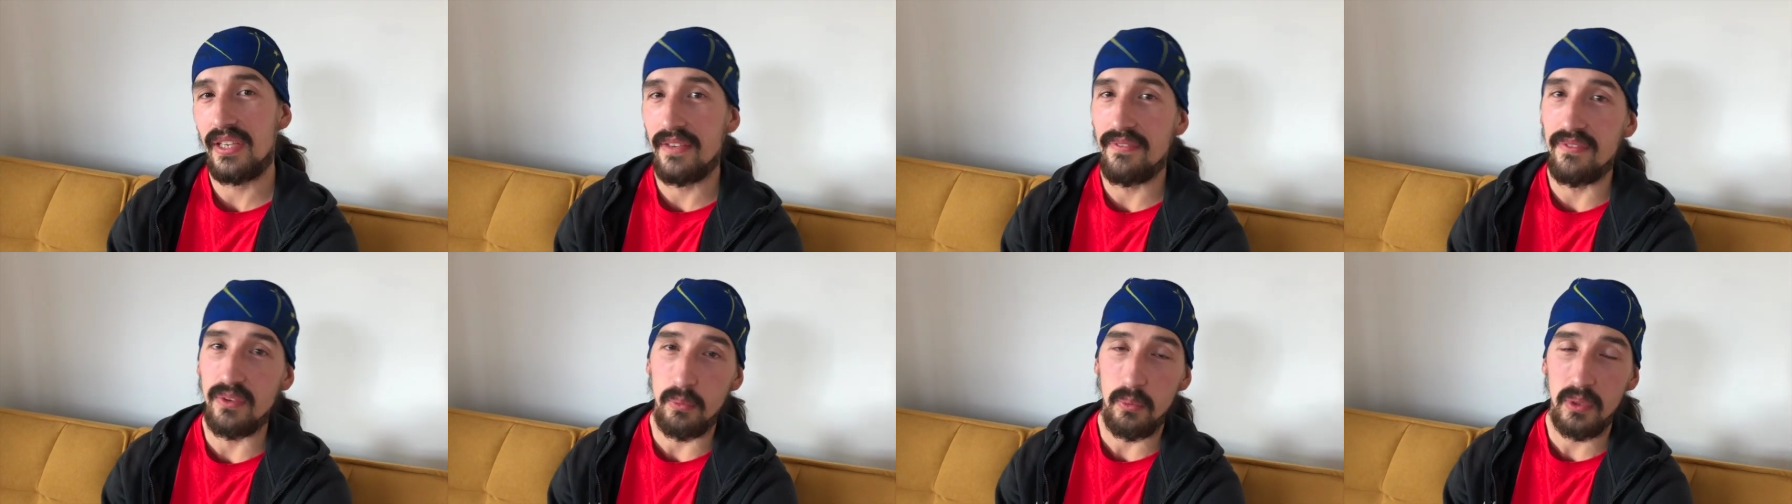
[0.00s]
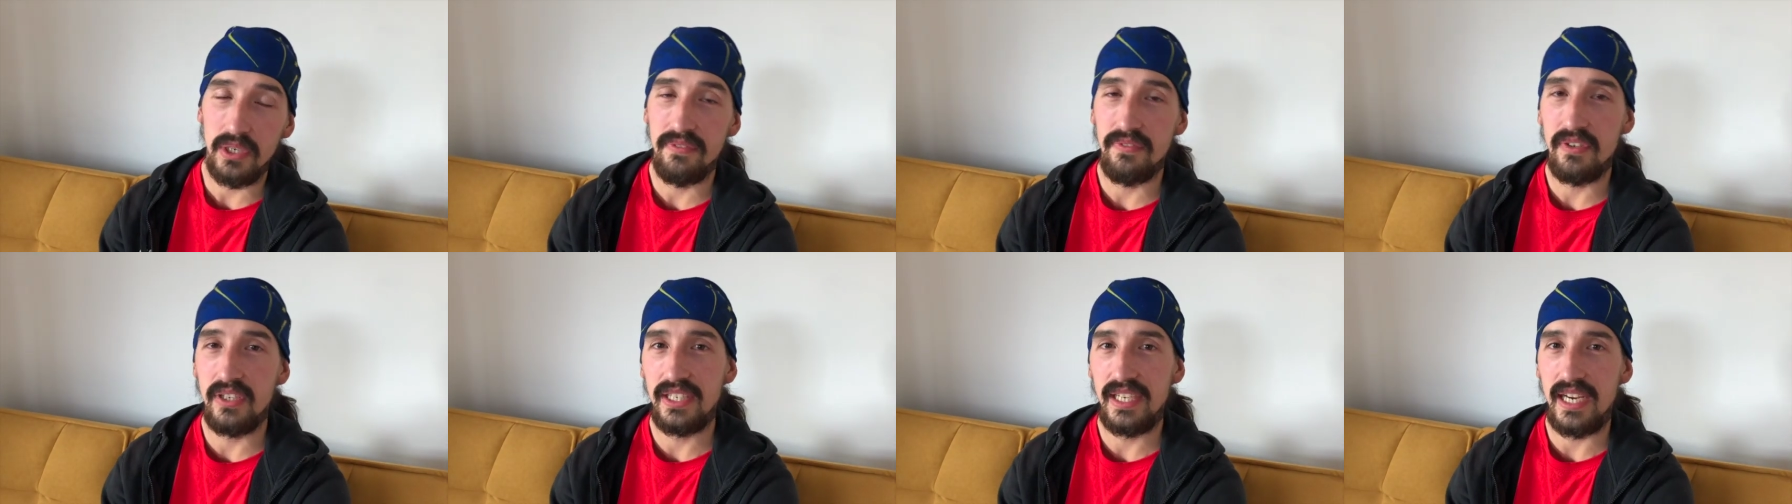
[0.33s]
If you
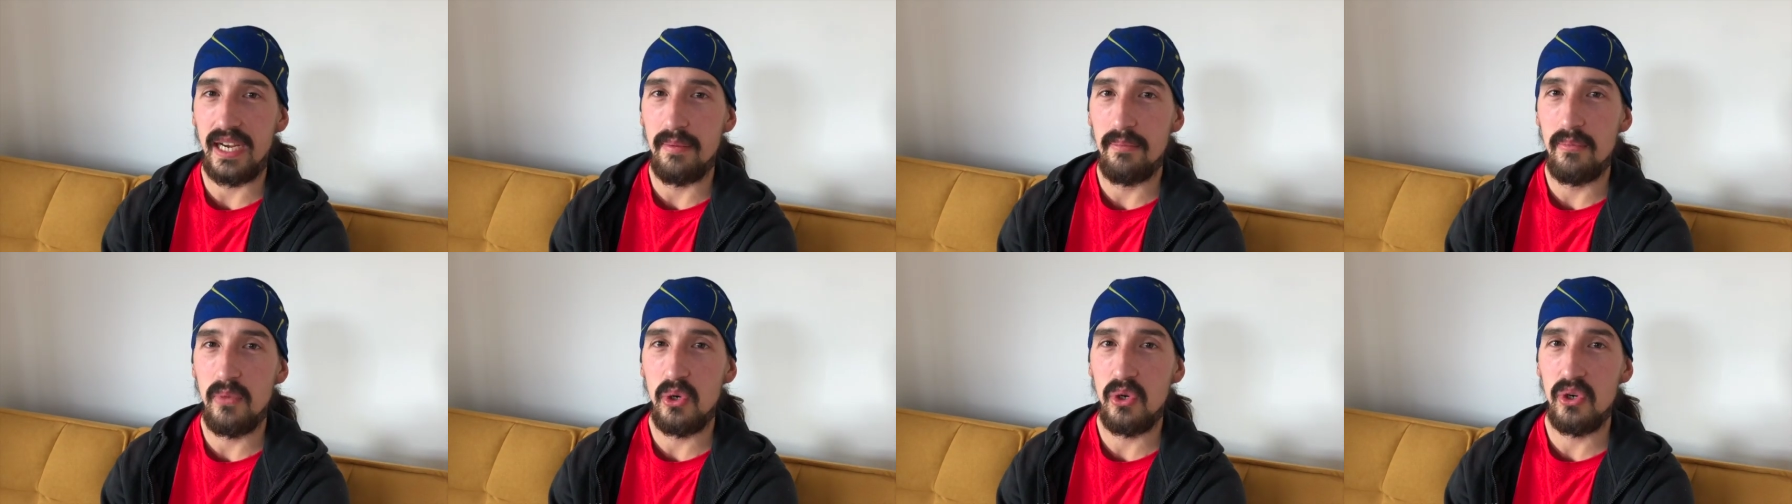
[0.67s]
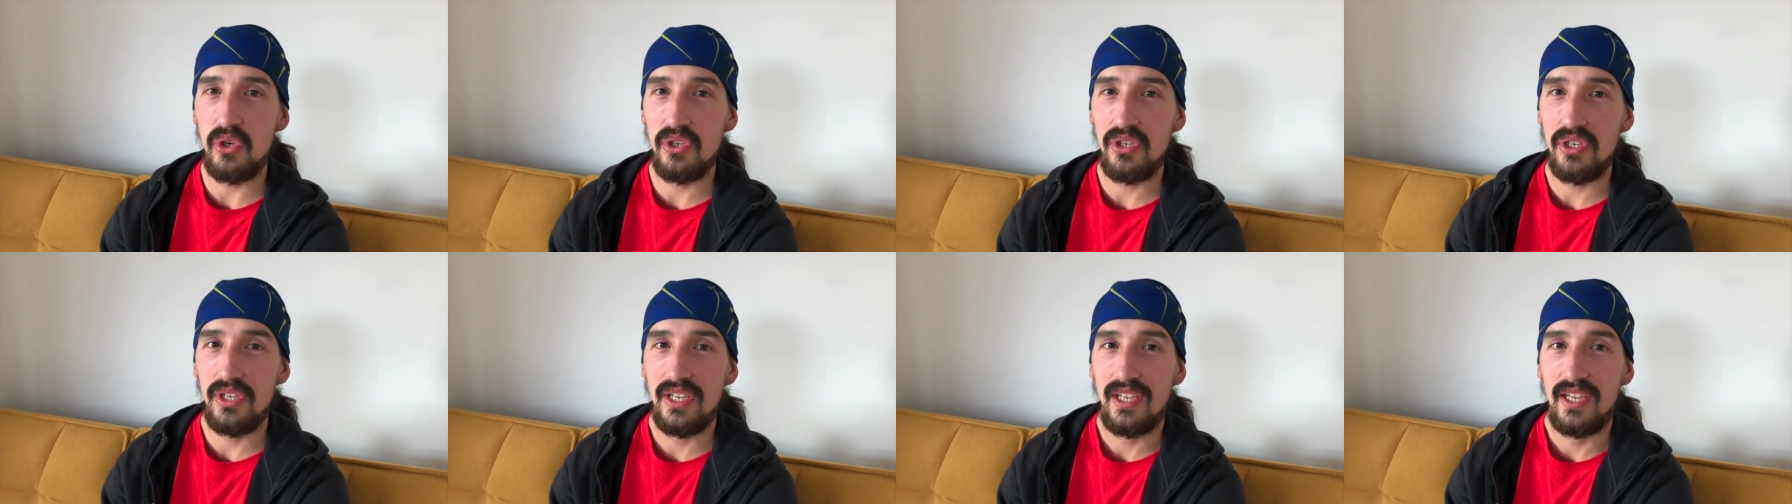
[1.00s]
wanna find out
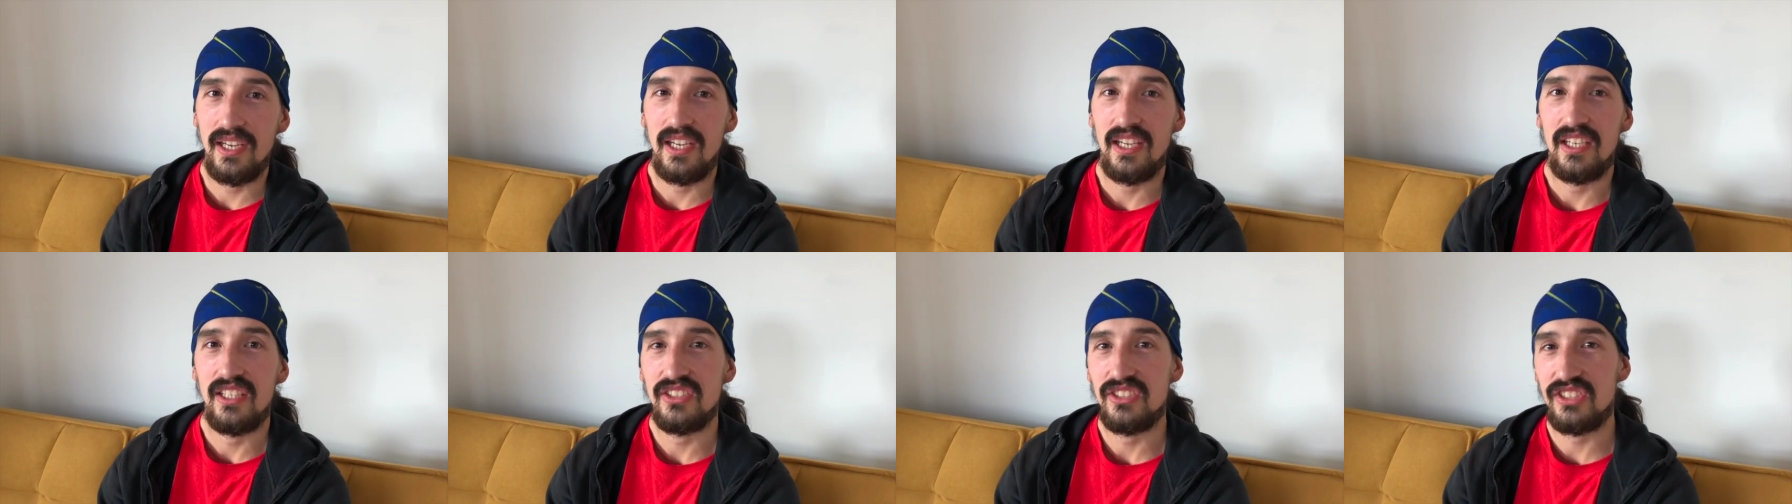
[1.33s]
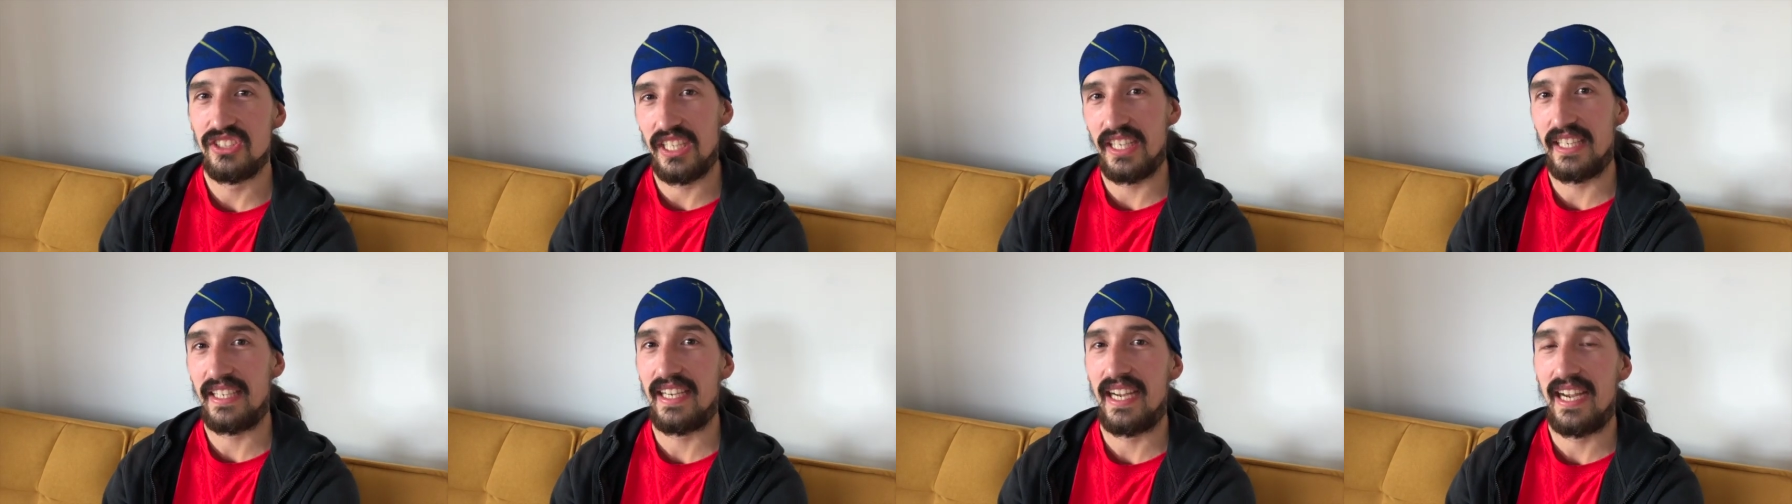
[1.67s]
more,
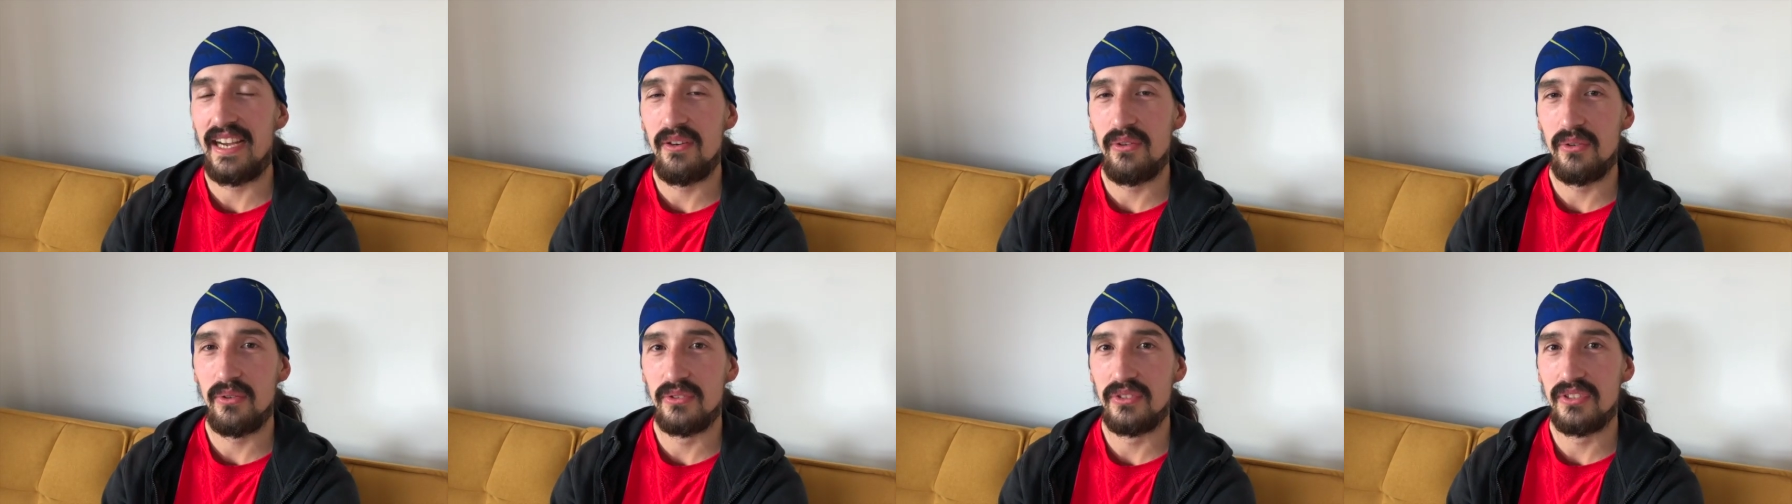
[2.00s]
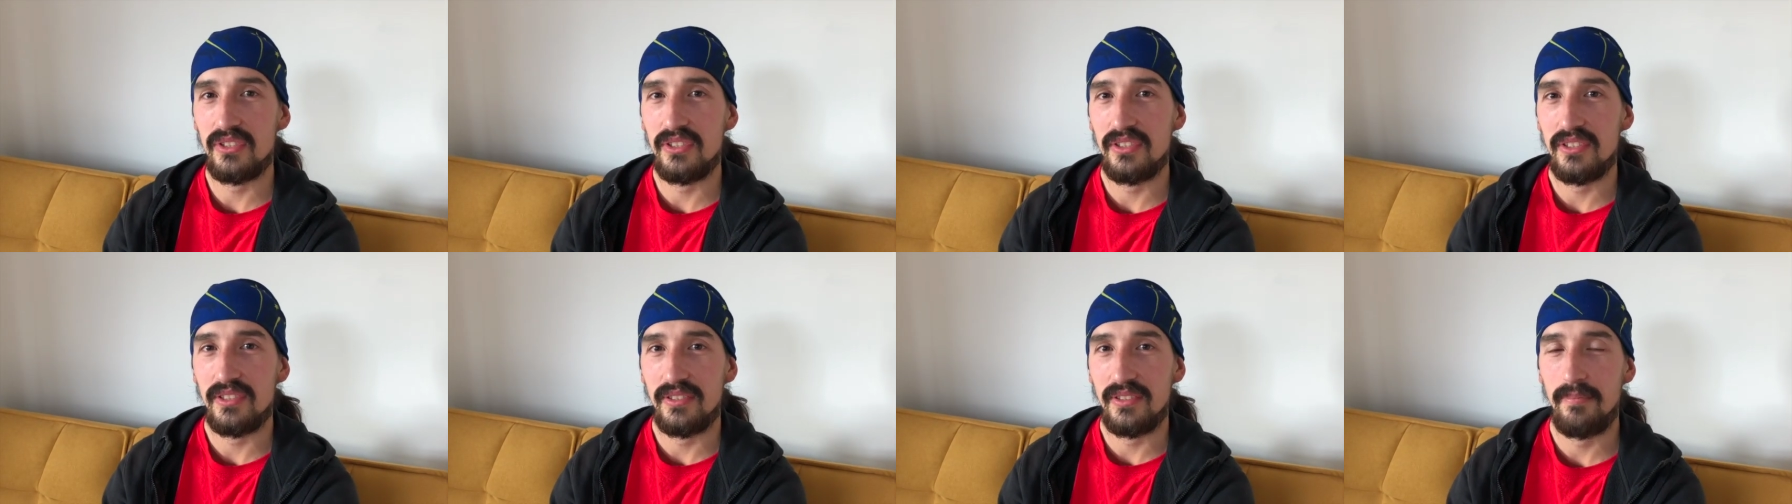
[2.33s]
check
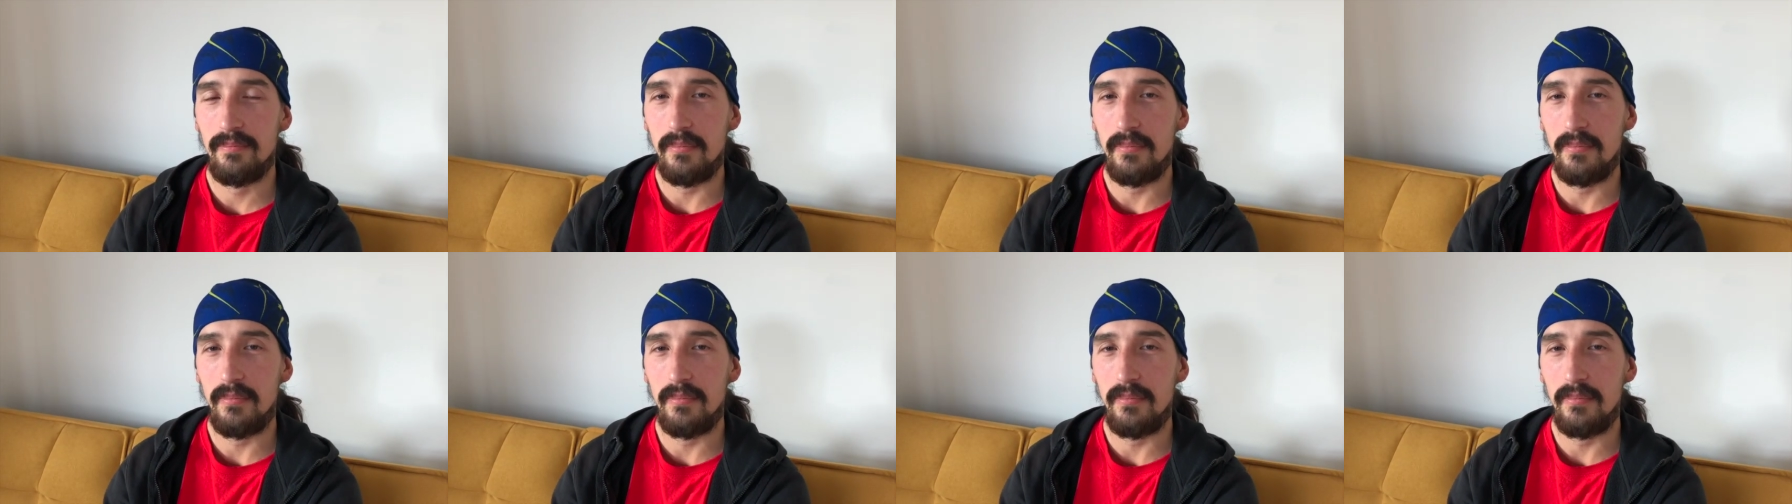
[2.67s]
out